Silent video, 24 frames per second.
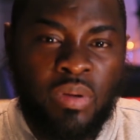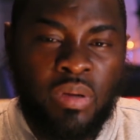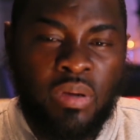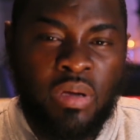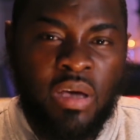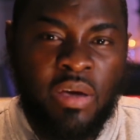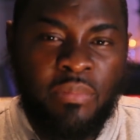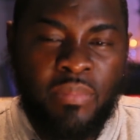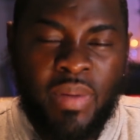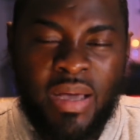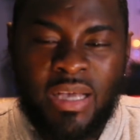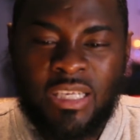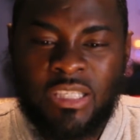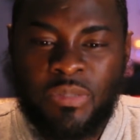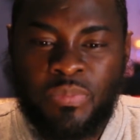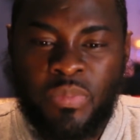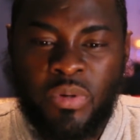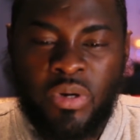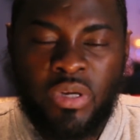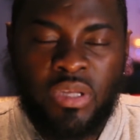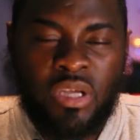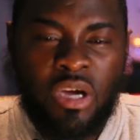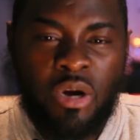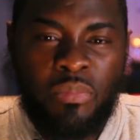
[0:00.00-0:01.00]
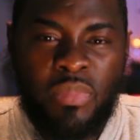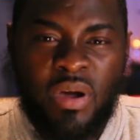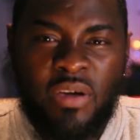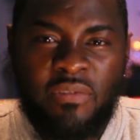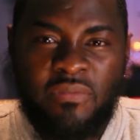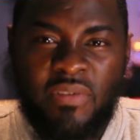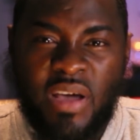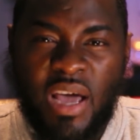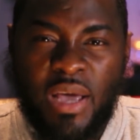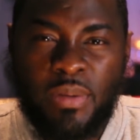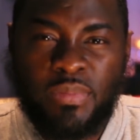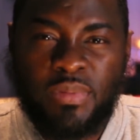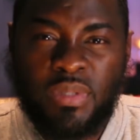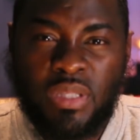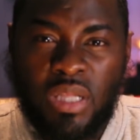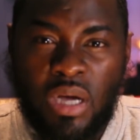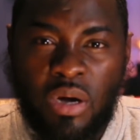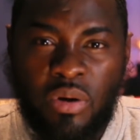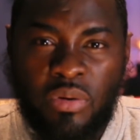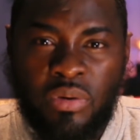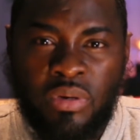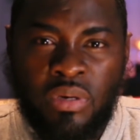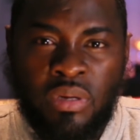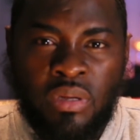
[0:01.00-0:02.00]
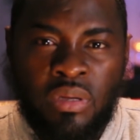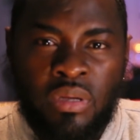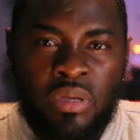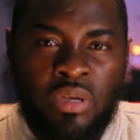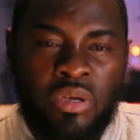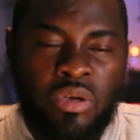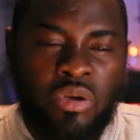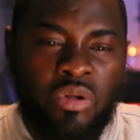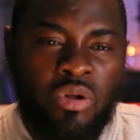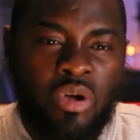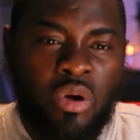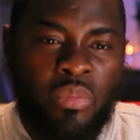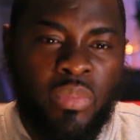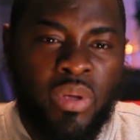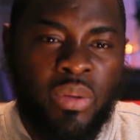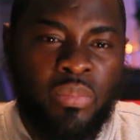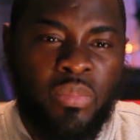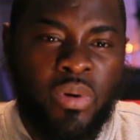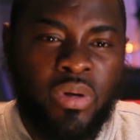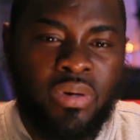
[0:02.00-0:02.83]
get my spirit or my vibes down. You know what I mean?